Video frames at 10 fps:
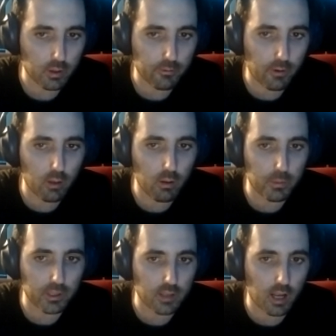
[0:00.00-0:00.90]
if you book a
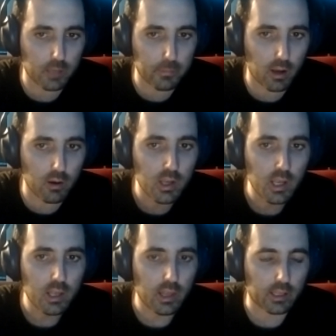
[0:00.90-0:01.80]
follow-up, we can talk about.
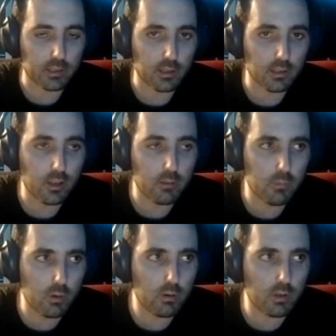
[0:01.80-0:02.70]
Like the
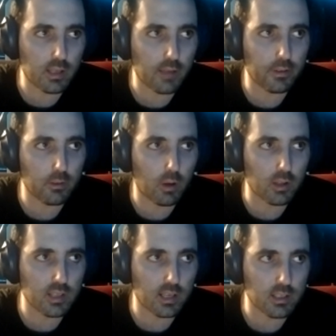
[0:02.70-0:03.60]
Leo moon, it definitely
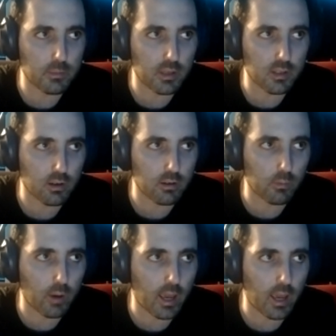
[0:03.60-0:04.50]
wants things to be a
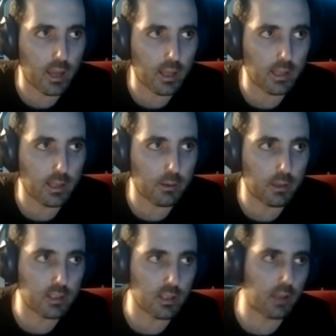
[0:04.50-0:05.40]
certain way.
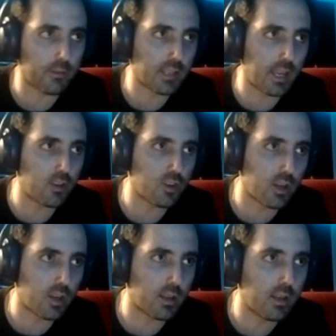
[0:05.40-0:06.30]
It needs a lot of
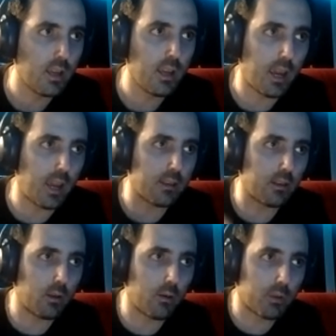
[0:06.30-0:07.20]
attention,
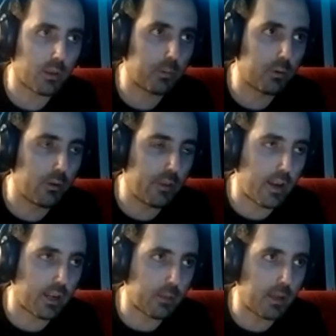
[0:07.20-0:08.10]
and with the Pluto
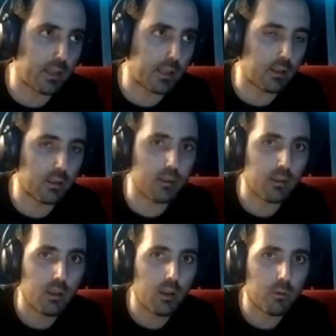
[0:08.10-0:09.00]
there, it can make like
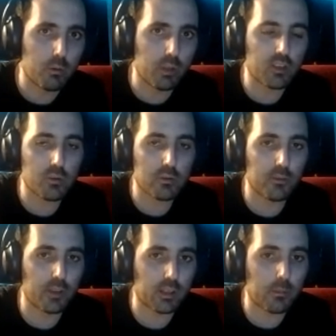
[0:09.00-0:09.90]
the
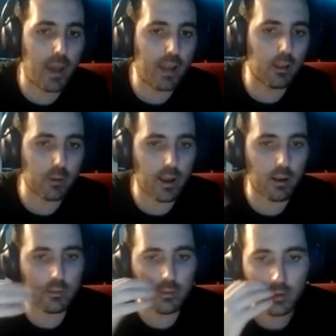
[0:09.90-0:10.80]
relationships feel like the
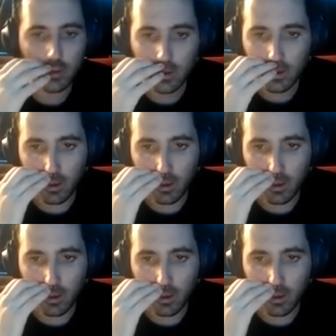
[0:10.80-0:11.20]
battleground,